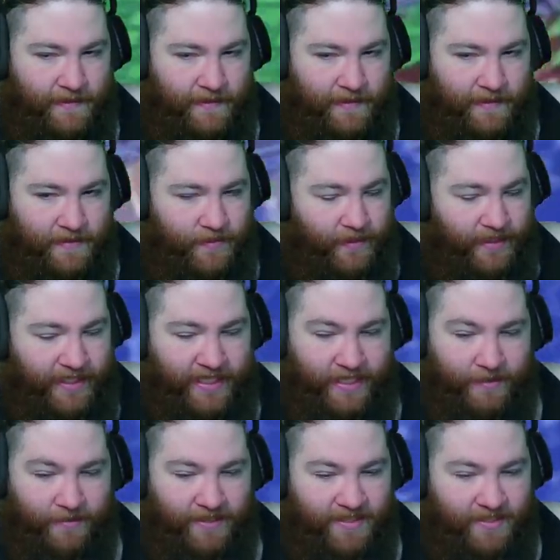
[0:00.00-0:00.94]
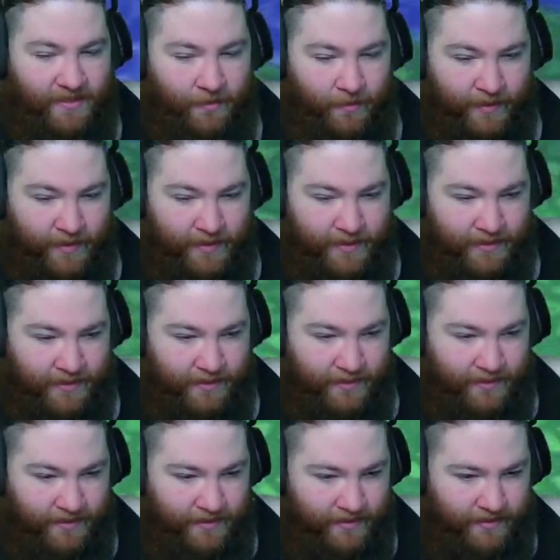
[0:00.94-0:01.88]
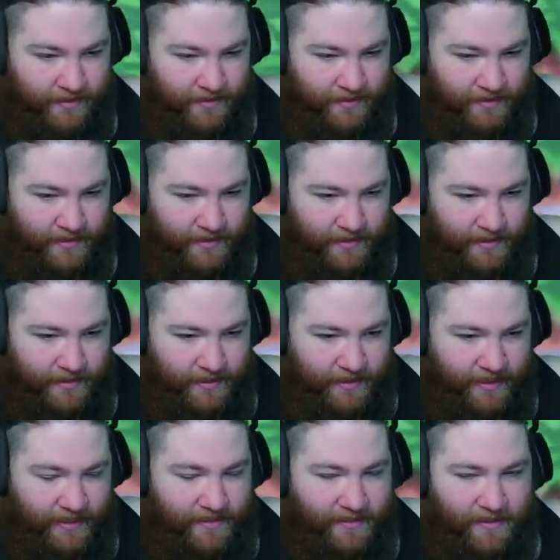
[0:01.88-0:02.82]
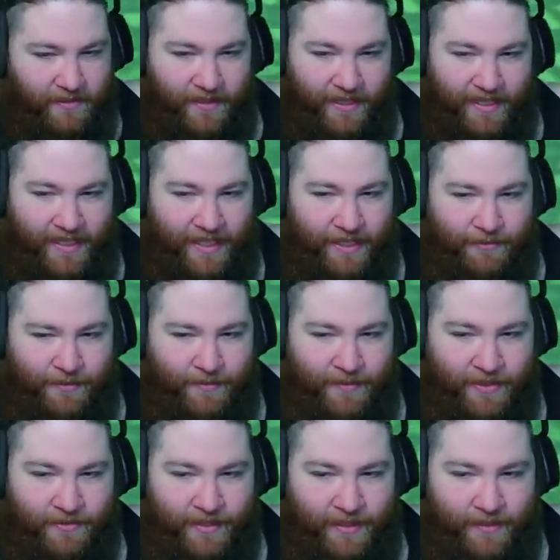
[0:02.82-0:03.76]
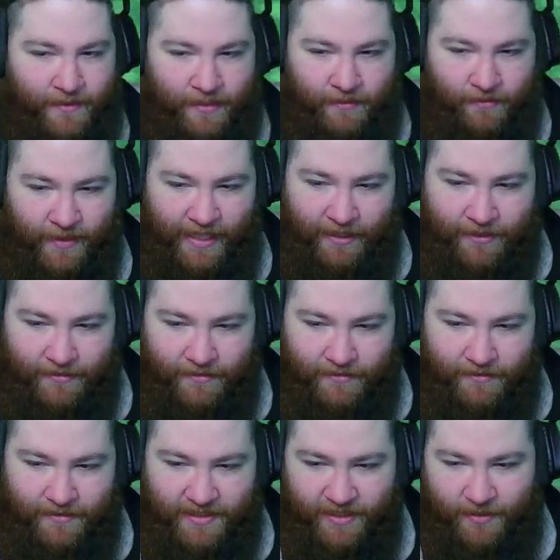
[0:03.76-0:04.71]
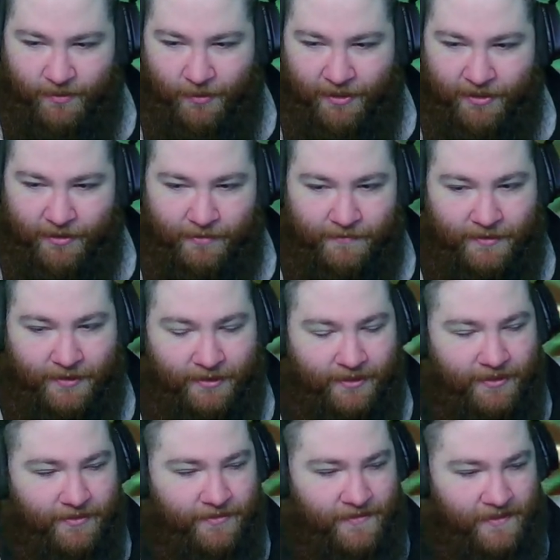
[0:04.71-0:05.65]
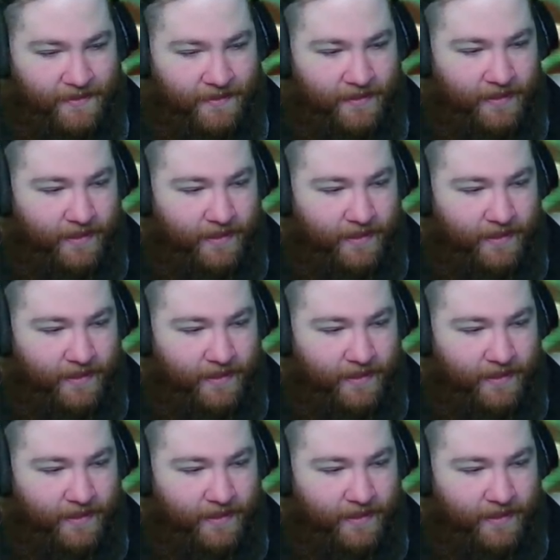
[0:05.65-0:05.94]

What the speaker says: That's why I can't wait till winter. I don't know. I would much rather. Oh wow, it's in the water over there. Interesting.